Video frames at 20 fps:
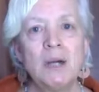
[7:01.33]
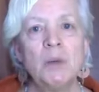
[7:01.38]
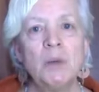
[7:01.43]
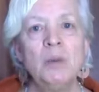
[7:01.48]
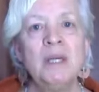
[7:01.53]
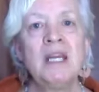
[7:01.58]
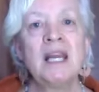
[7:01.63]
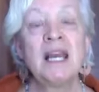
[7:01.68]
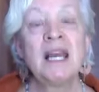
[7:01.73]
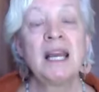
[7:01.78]

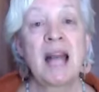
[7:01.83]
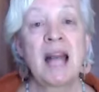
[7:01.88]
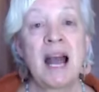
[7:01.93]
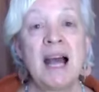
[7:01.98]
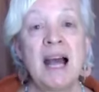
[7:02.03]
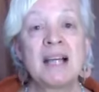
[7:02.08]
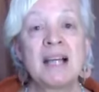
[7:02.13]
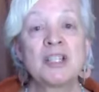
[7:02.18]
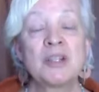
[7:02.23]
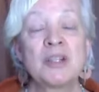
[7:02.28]
we can
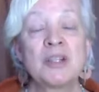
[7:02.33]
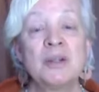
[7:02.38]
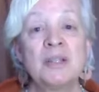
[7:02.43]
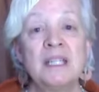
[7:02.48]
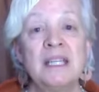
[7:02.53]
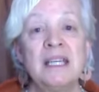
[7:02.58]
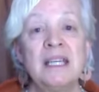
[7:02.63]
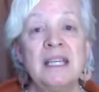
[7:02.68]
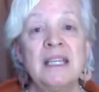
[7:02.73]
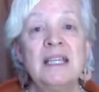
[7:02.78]

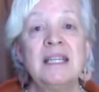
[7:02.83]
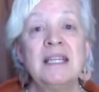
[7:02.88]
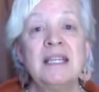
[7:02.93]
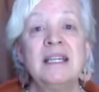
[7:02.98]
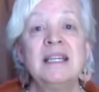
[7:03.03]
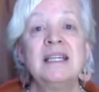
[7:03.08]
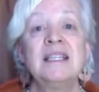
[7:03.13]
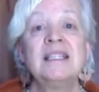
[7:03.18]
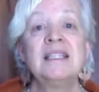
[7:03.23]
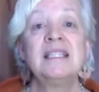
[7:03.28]
actually
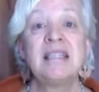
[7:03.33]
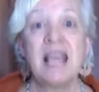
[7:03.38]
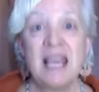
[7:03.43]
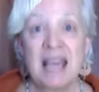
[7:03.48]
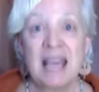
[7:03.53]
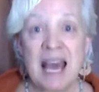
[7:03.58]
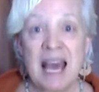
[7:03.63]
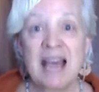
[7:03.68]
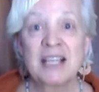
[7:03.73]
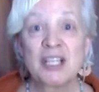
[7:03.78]

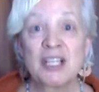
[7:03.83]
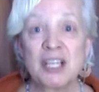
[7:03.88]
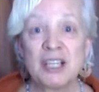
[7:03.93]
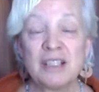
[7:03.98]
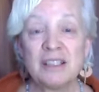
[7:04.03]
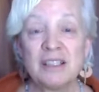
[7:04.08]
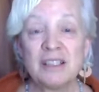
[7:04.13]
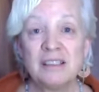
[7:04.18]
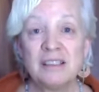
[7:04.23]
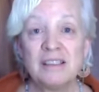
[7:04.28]
take
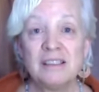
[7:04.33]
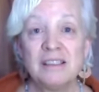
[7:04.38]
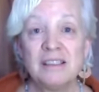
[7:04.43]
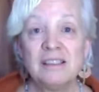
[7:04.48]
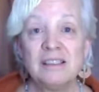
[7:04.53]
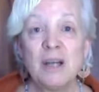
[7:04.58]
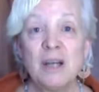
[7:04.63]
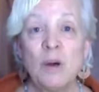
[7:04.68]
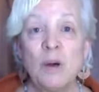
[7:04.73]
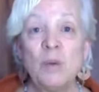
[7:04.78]
action
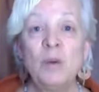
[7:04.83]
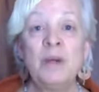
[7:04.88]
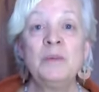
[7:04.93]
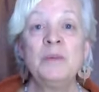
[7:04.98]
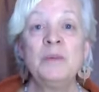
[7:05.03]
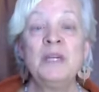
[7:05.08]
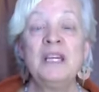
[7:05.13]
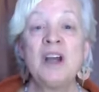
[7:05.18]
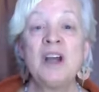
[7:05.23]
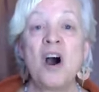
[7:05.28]
when
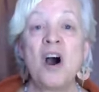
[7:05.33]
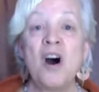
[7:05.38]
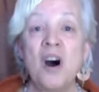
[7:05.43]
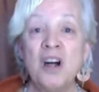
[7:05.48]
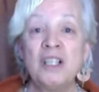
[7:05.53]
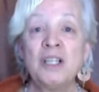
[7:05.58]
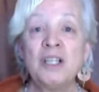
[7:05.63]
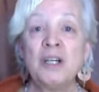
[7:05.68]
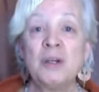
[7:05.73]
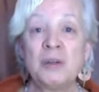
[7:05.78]
we
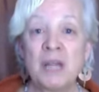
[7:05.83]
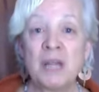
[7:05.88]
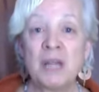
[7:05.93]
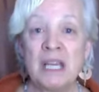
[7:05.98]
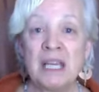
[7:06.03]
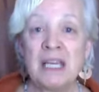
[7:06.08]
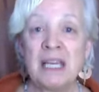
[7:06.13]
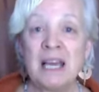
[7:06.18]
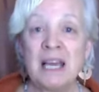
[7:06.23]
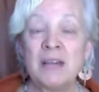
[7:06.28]
all
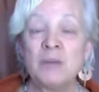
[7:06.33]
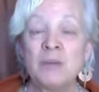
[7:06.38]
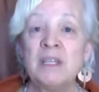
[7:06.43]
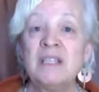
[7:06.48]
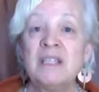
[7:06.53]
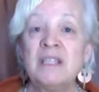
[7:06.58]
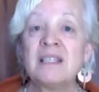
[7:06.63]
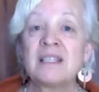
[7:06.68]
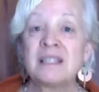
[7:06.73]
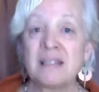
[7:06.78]
agree and
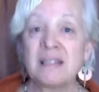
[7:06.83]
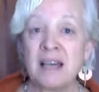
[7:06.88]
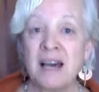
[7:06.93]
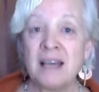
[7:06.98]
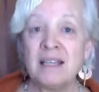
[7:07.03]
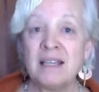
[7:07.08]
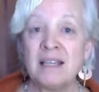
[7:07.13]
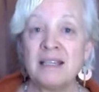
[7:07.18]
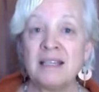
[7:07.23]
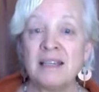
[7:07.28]
we
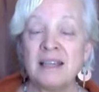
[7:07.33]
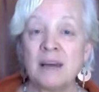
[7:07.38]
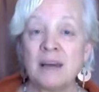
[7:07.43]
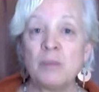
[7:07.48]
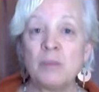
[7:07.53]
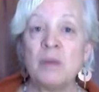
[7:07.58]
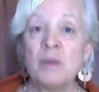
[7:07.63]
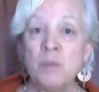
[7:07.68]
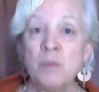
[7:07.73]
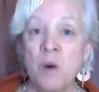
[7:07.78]
decide
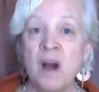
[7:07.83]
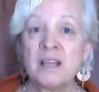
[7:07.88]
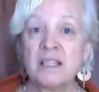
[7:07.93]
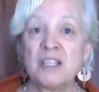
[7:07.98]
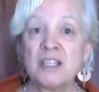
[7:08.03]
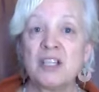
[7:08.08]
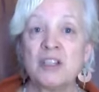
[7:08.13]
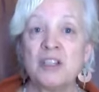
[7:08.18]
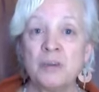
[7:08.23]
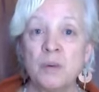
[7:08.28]
that we
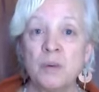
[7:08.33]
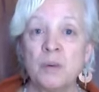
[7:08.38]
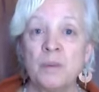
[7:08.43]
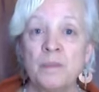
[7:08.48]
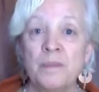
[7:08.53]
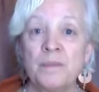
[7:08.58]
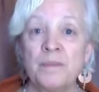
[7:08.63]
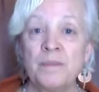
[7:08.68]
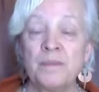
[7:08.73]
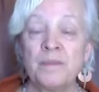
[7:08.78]
want to.
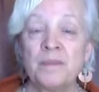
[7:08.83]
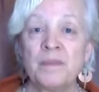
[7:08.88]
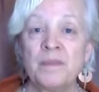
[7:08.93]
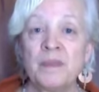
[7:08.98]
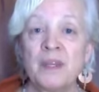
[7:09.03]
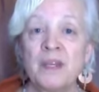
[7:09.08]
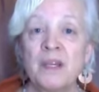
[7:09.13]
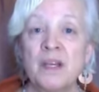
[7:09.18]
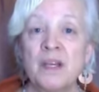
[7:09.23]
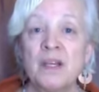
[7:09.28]

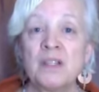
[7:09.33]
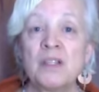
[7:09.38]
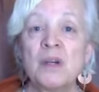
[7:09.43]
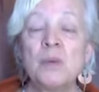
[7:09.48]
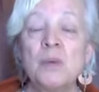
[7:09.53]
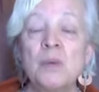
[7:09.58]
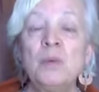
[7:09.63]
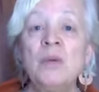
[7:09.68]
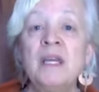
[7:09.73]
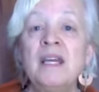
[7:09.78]

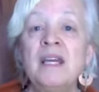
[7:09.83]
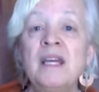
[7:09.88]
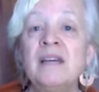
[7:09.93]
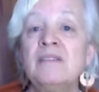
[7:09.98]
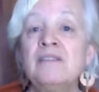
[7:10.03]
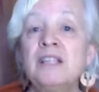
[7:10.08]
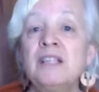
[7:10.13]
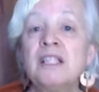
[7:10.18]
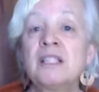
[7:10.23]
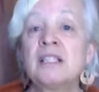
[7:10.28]
So we
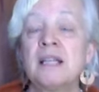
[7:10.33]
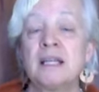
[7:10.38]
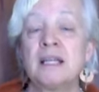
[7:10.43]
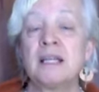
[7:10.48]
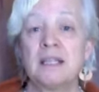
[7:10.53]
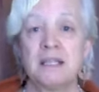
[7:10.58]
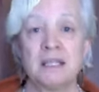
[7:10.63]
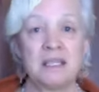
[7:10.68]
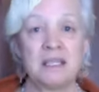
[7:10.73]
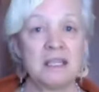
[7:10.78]
have looked
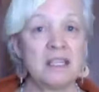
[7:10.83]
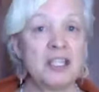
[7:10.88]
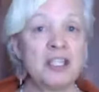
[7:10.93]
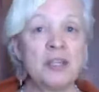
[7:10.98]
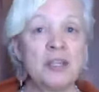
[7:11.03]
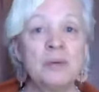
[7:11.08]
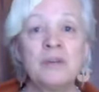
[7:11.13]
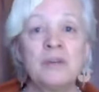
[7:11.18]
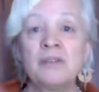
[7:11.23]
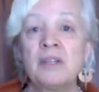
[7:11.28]
at this
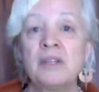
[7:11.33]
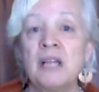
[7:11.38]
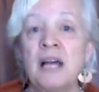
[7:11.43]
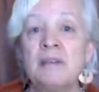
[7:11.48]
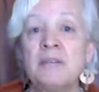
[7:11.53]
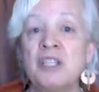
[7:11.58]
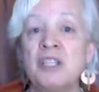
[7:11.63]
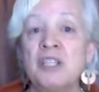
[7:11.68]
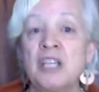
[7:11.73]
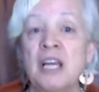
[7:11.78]
issue of
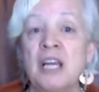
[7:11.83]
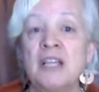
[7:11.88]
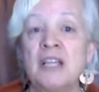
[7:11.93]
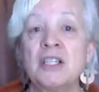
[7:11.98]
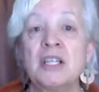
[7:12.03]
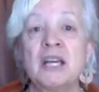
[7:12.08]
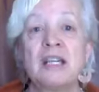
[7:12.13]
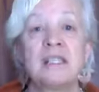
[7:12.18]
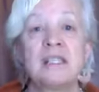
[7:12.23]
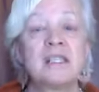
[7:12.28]
climate
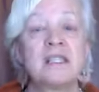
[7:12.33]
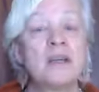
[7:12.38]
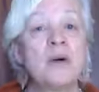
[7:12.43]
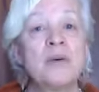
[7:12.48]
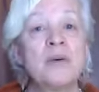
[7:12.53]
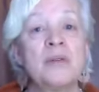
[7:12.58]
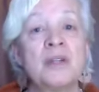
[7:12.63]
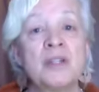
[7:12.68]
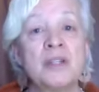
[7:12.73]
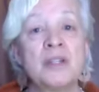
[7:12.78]
change as,
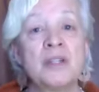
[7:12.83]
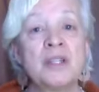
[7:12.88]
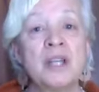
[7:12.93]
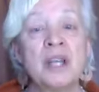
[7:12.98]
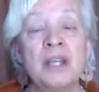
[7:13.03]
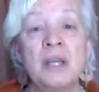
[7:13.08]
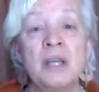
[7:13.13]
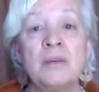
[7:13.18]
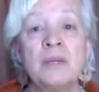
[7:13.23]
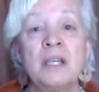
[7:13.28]
oh, there's
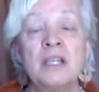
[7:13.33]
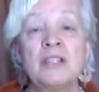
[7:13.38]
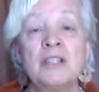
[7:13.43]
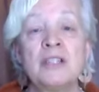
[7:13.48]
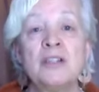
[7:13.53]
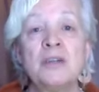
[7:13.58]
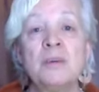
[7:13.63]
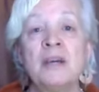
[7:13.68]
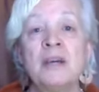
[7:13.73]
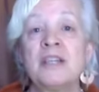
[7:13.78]
nothing we can
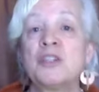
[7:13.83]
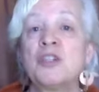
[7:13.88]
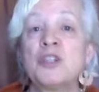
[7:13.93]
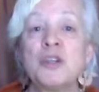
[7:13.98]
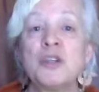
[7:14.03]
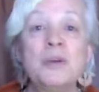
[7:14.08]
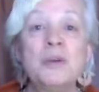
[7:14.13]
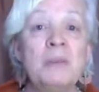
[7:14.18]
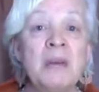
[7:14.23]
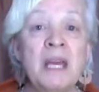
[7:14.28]
do about it. It's
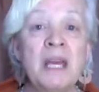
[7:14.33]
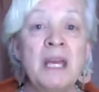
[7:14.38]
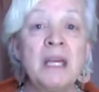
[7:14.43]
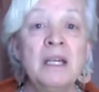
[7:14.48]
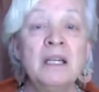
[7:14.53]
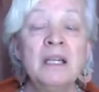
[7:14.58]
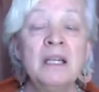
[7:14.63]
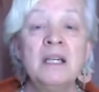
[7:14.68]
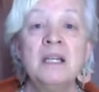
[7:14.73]
too big,